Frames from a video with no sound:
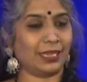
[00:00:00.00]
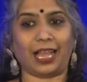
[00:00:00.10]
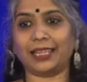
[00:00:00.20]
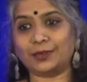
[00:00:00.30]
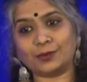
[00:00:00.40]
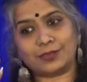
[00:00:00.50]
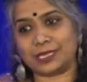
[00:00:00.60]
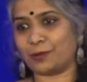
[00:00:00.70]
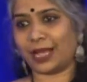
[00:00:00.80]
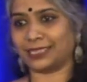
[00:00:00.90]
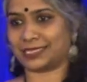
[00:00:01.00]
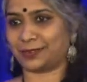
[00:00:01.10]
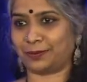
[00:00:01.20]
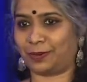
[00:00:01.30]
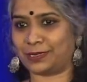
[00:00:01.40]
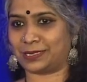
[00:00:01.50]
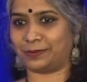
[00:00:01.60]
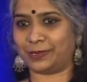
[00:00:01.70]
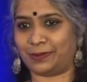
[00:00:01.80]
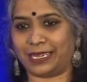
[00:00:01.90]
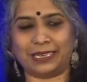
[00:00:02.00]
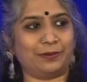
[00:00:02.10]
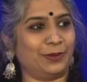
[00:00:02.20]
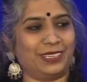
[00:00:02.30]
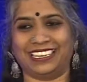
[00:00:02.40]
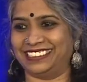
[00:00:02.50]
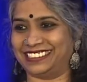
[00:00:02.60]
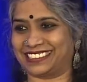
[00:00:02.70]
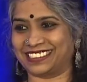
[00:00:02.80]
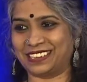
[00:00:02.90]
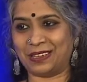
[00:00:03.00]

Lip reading: I don't see why it's not possible by anybody else.